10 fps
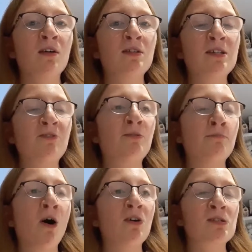different
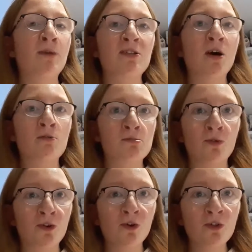parts of my toes
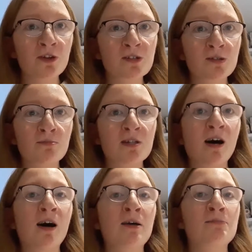more than others
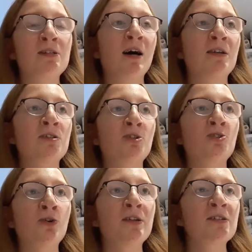sometimes, and the
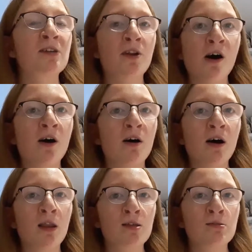joints can hurt
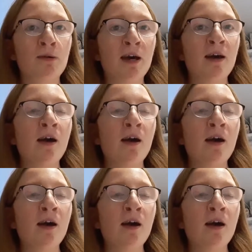a little bit.